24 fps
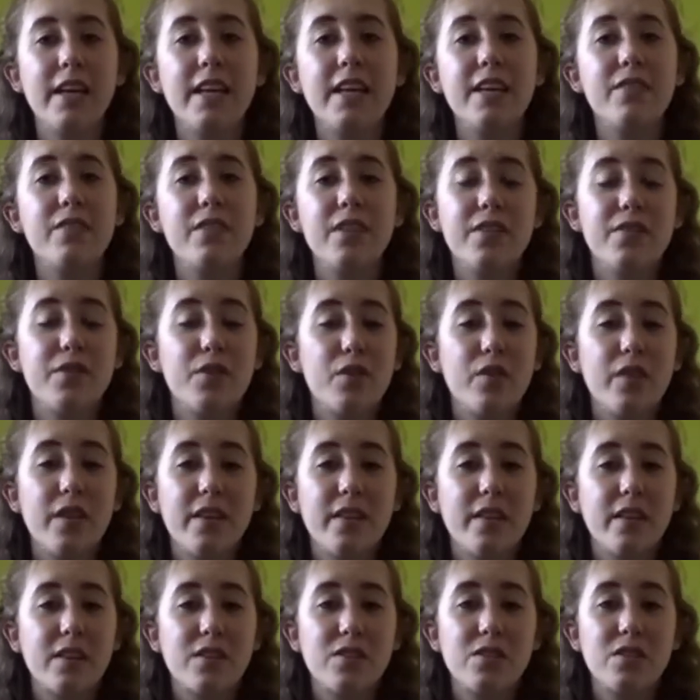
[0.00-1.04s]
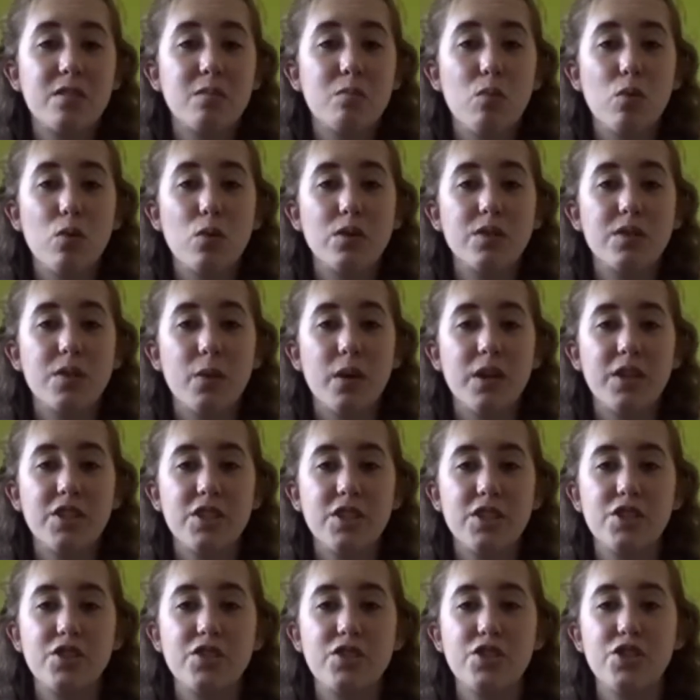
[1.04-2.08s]
Even if you think that the smallest
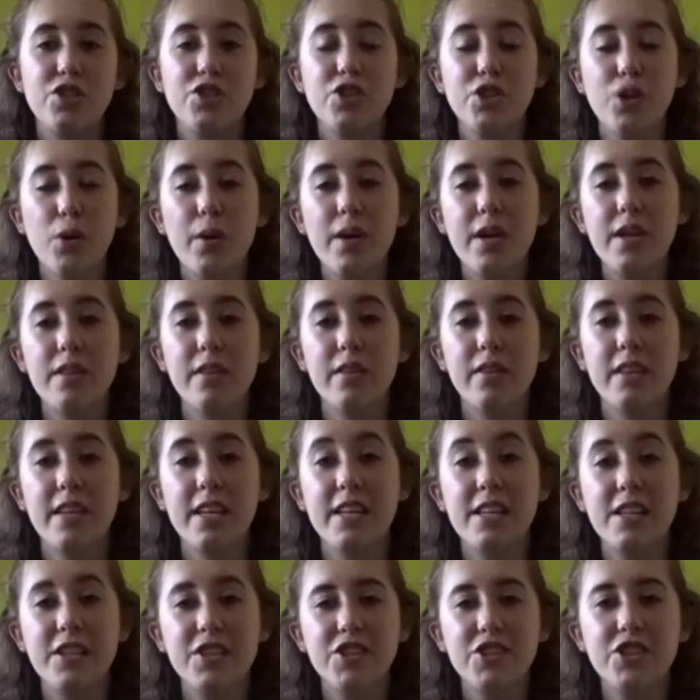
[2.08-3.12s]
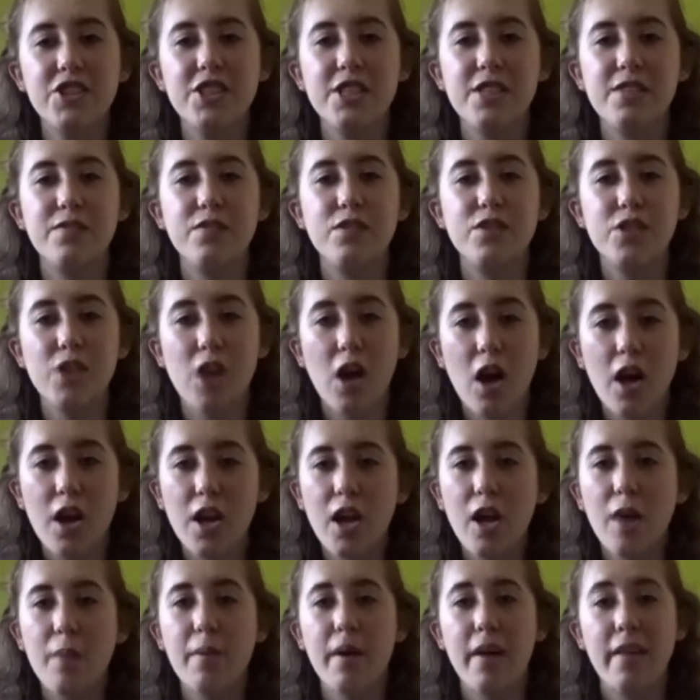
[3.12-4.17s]
questions, just showing the initiative to turn
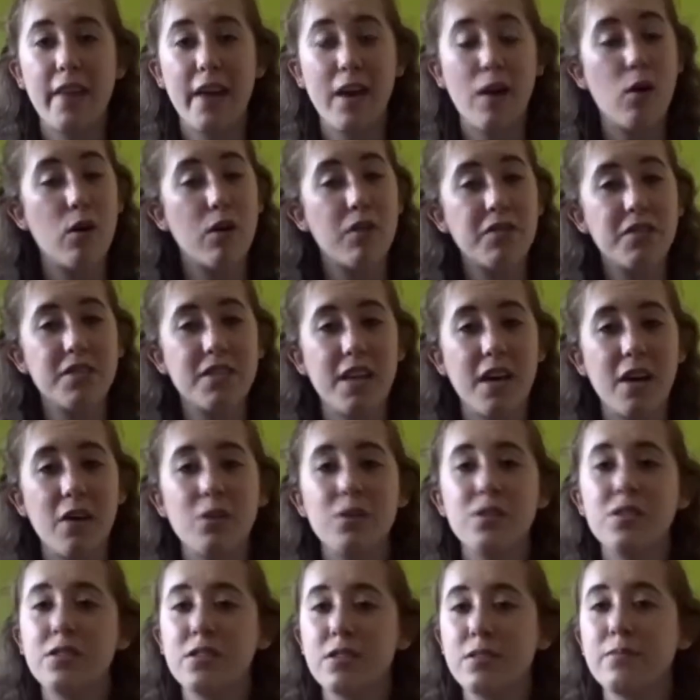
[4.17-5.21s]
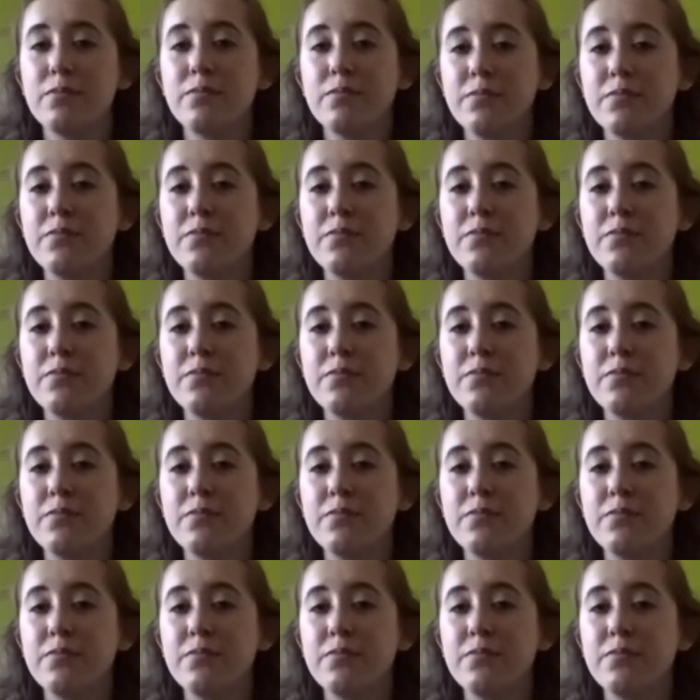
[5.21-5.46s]
up at their office hours,